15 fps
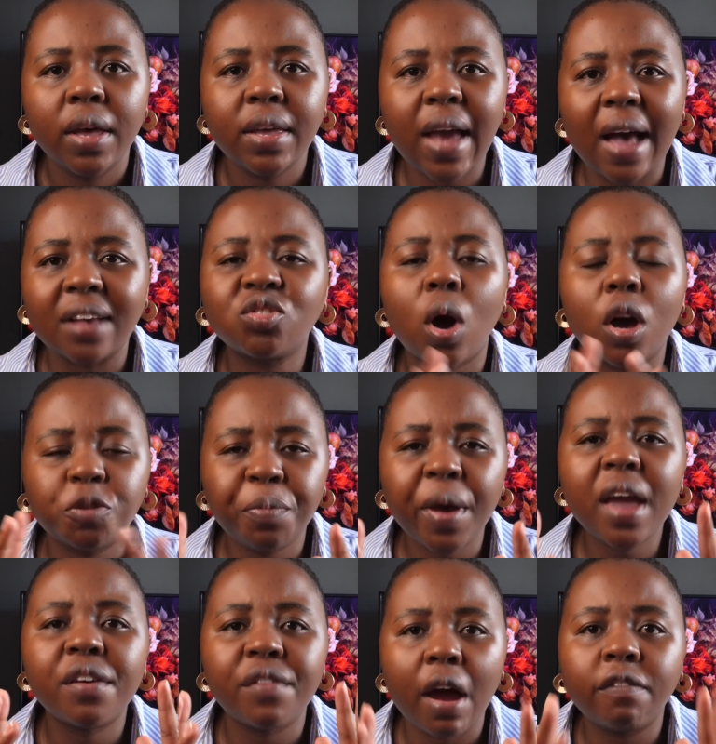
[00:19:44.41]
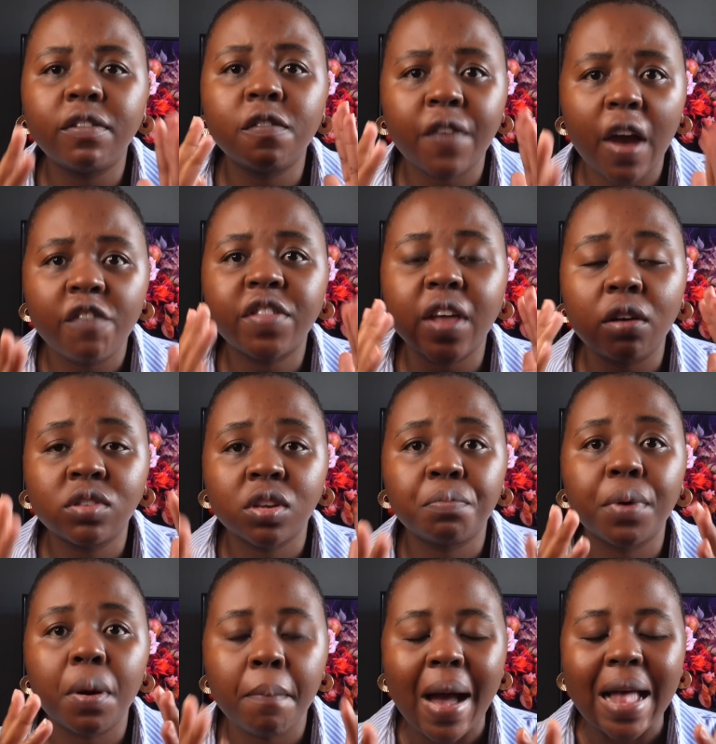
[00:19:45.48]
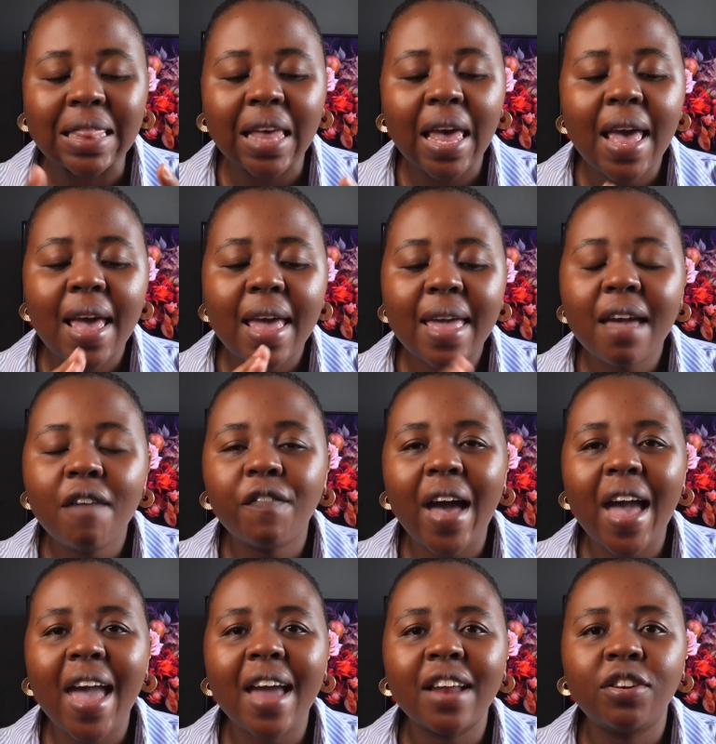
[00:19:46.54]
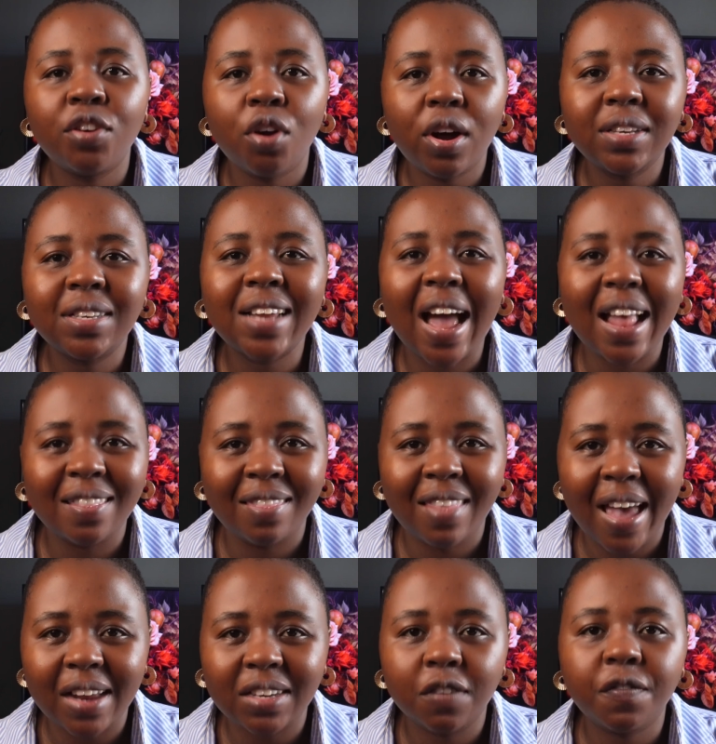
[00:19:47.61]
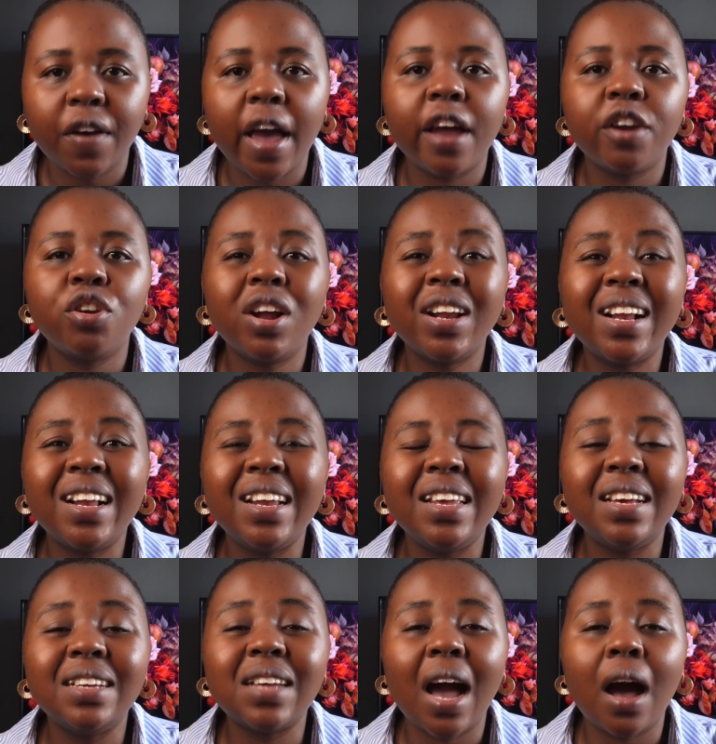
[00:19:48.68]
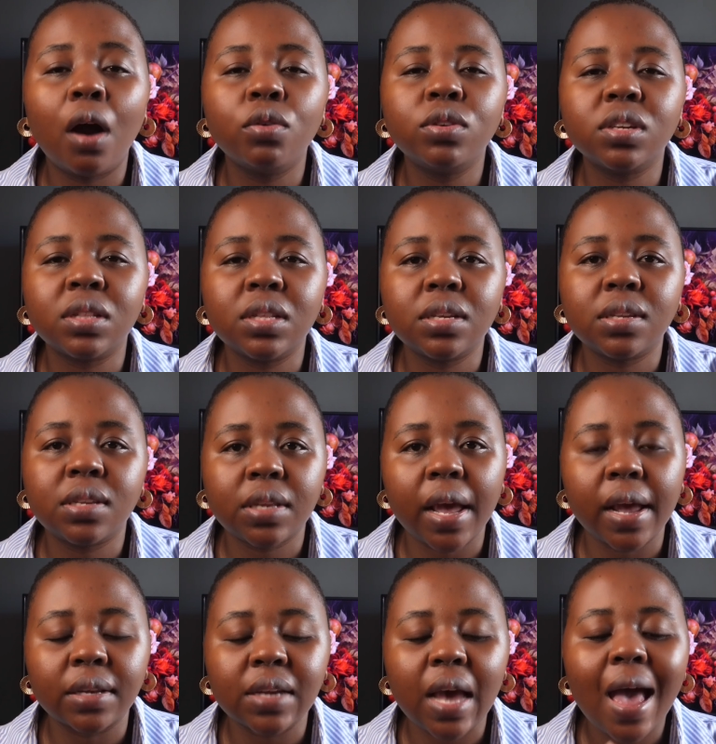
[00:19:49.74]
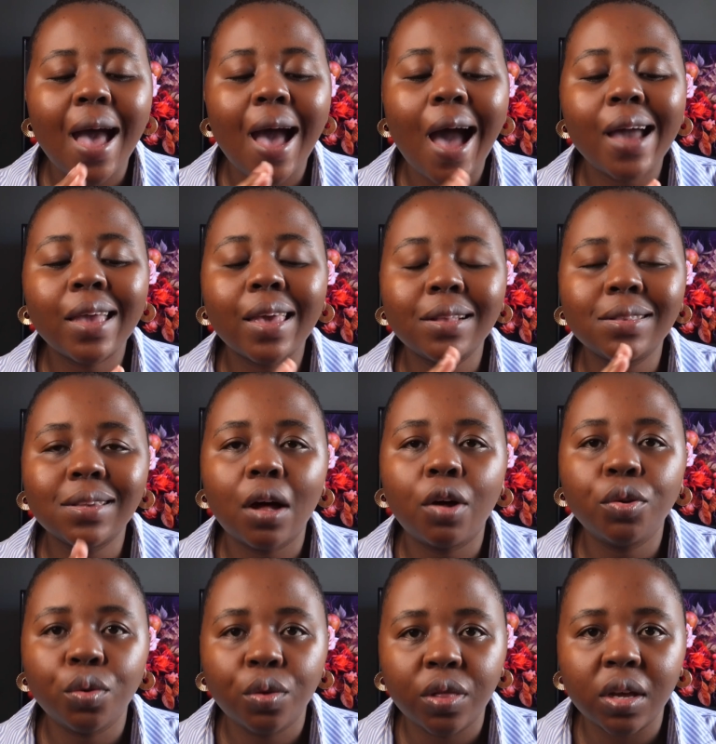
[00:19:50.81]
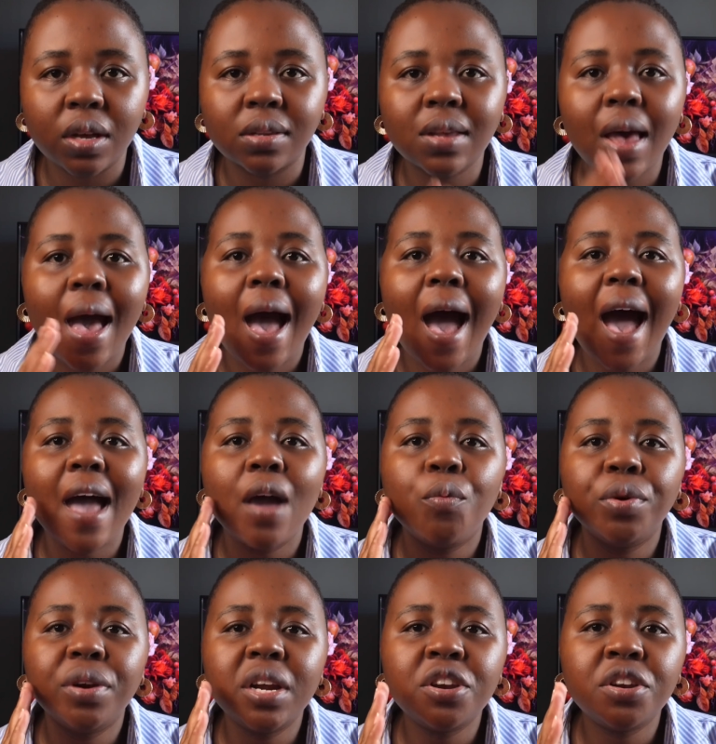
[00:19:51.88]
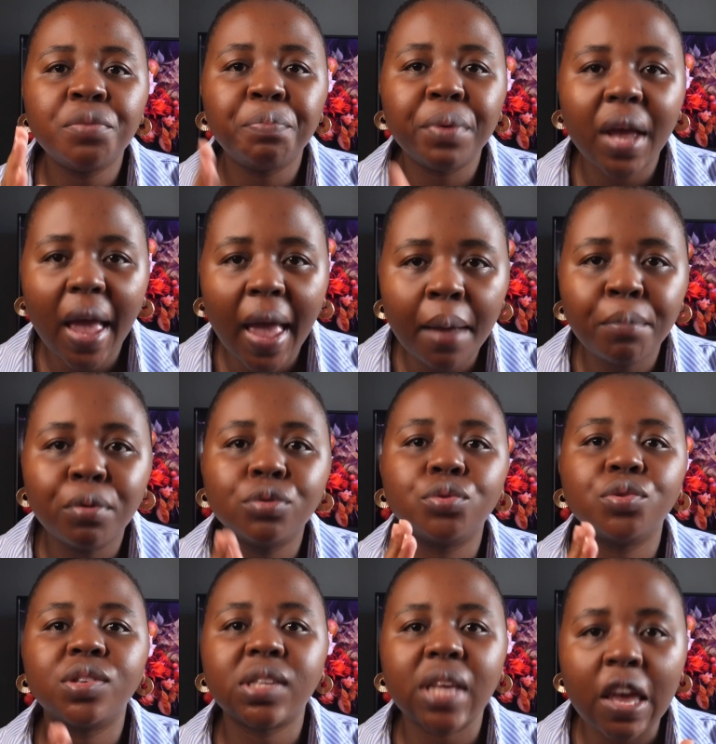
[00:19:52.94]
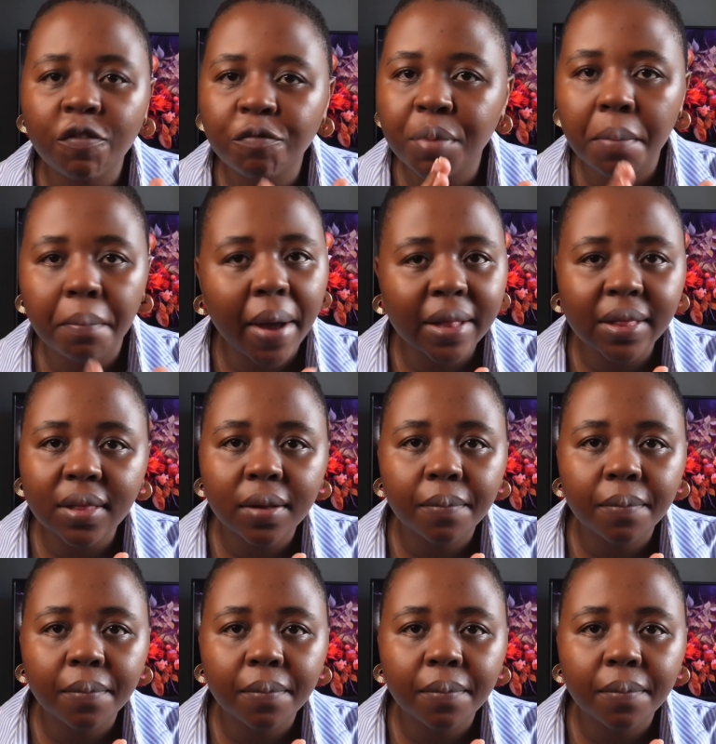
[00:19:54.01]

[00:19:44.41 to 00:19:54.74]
Yeah, so I was paying roughly 5,000 per month. If I had not done that, if I had not cleared out this debt, I can tell you this, I wouldn't be able to save per month.